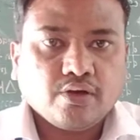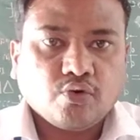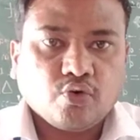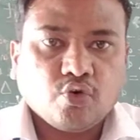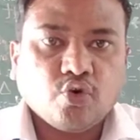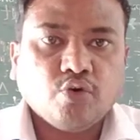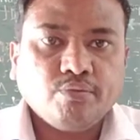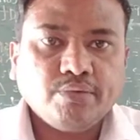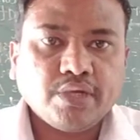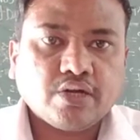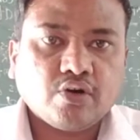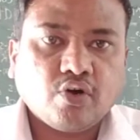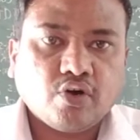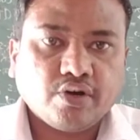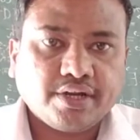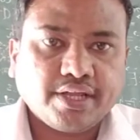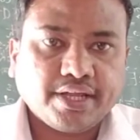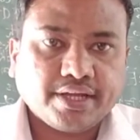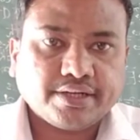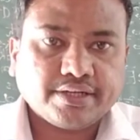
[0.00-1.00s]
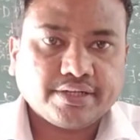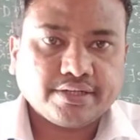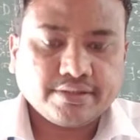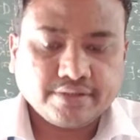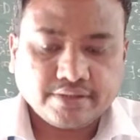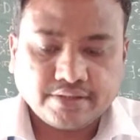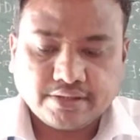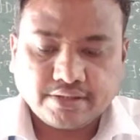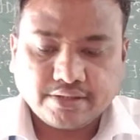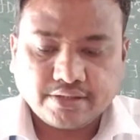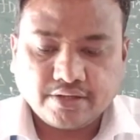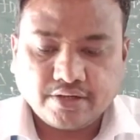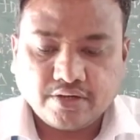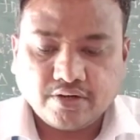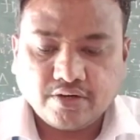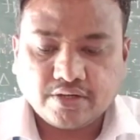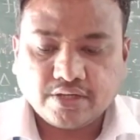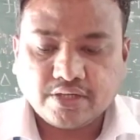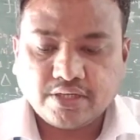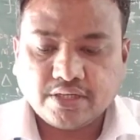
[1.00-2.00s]
ohmic contact,
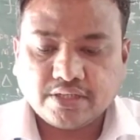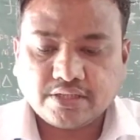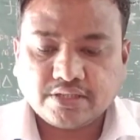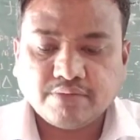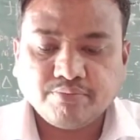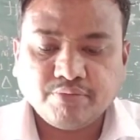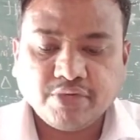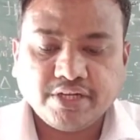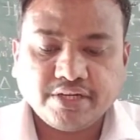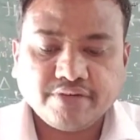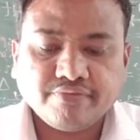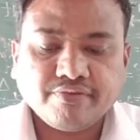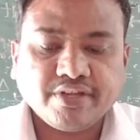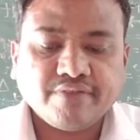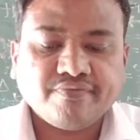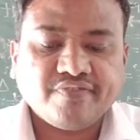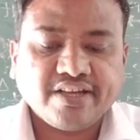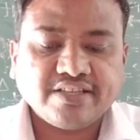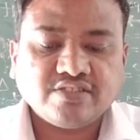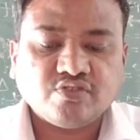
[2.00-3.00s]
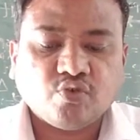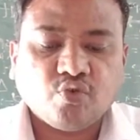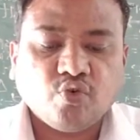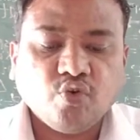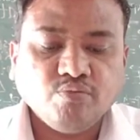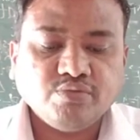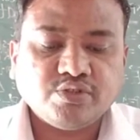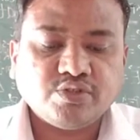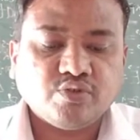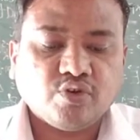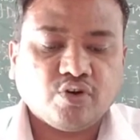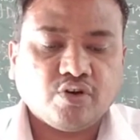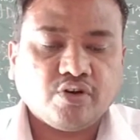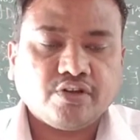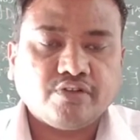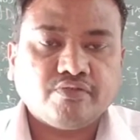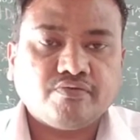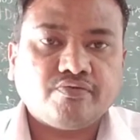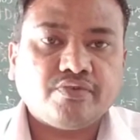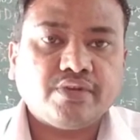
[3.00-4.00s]
or simply it verifies the Ohm's law
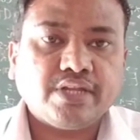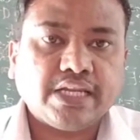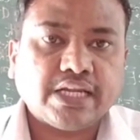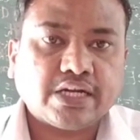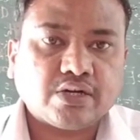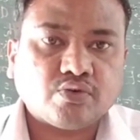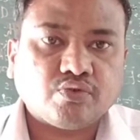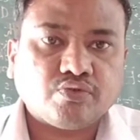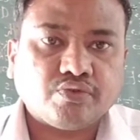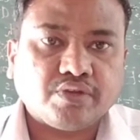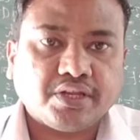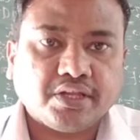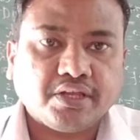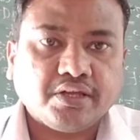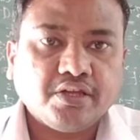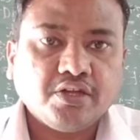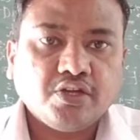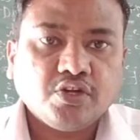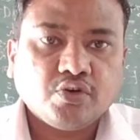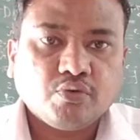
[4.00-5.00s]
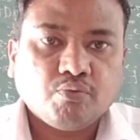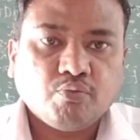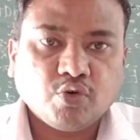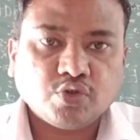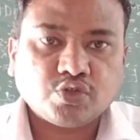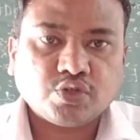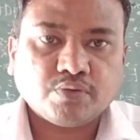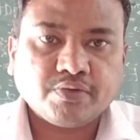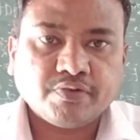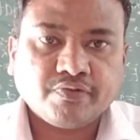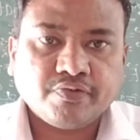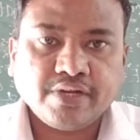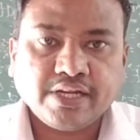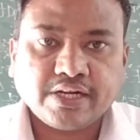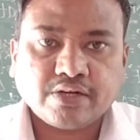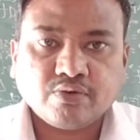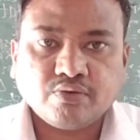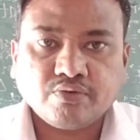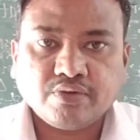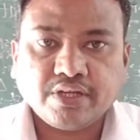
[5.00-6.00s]
in free electron theory. Most of the free
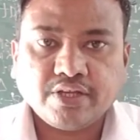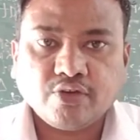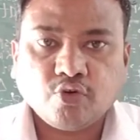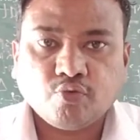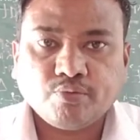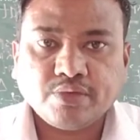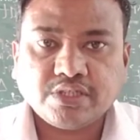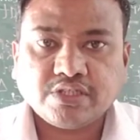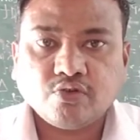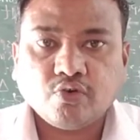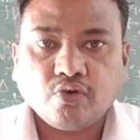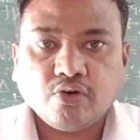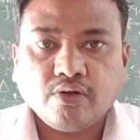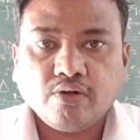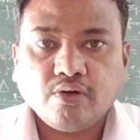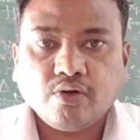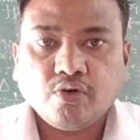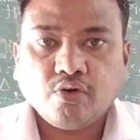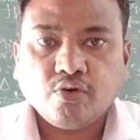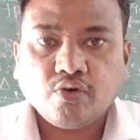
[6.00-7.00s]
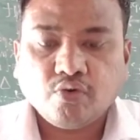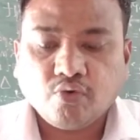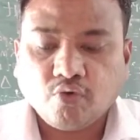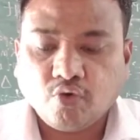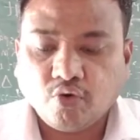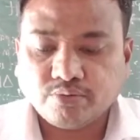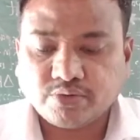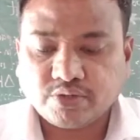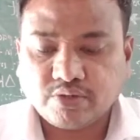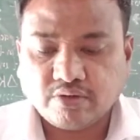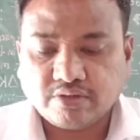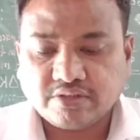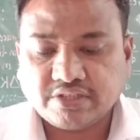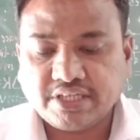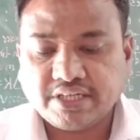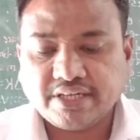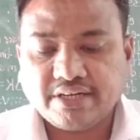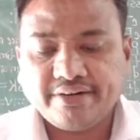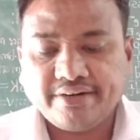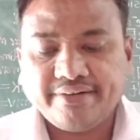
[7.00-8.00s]
electron theory obeys the Ohm's law.
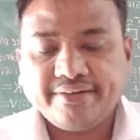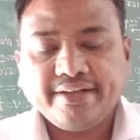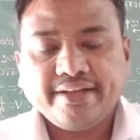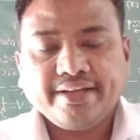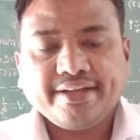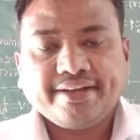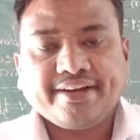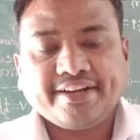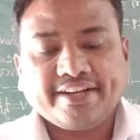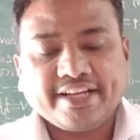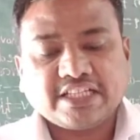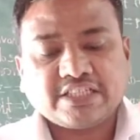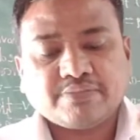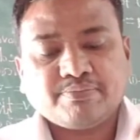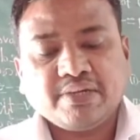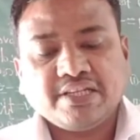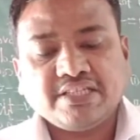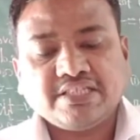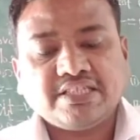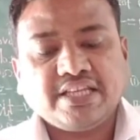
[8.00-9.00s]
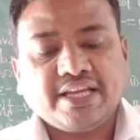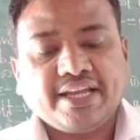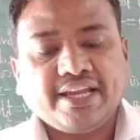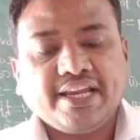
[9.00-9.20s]
Second, it explains the